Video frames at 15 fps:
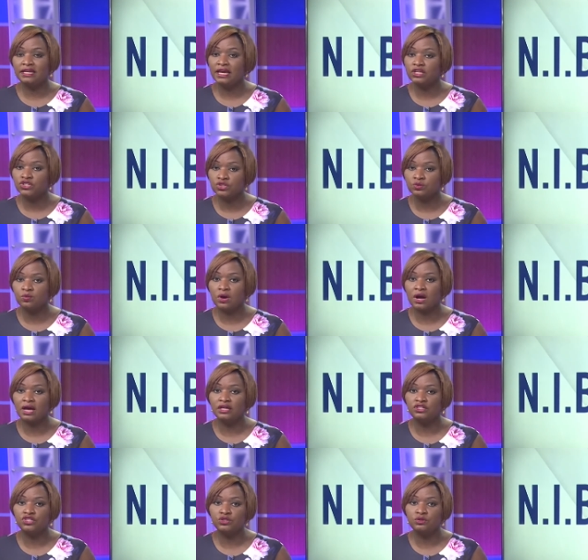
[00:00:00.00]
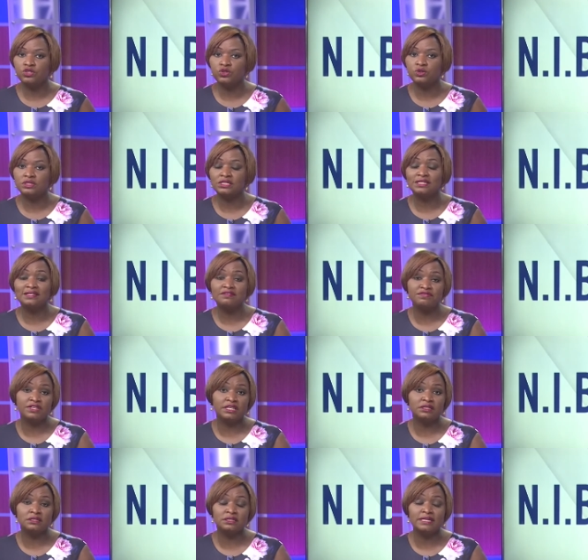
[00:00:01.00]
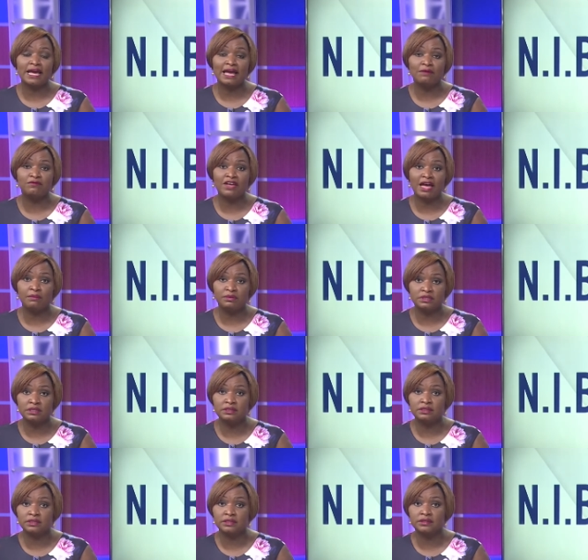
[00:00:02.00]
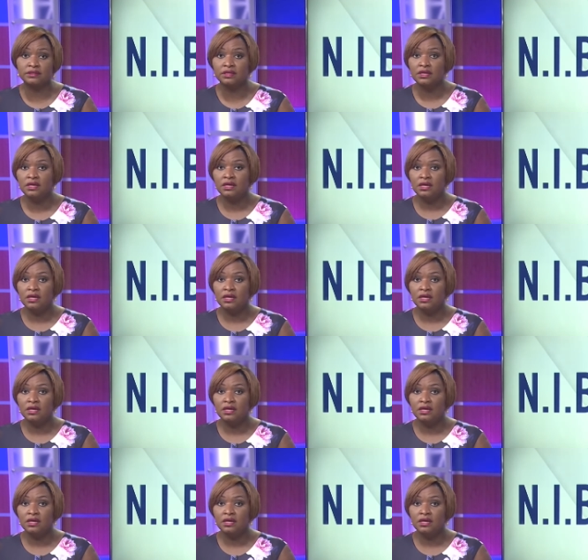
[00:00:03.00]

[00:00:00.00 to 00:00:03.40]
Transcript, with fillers: nationwide due to significant staff absences.